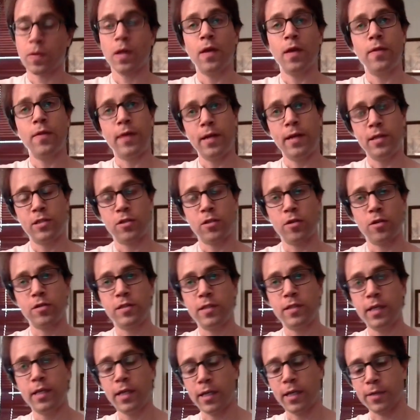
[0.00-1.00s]
Then he starts
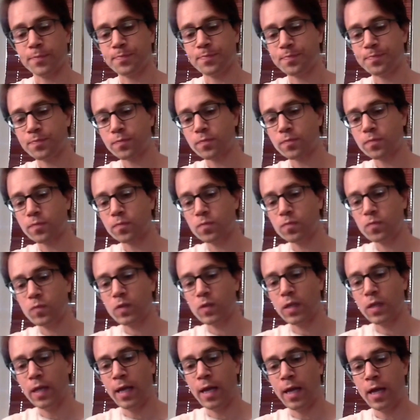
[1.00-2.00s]
singing.
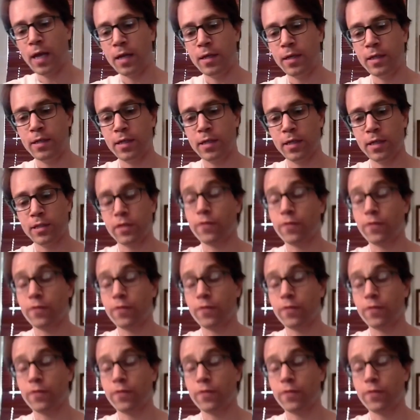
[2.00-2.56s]
And he does the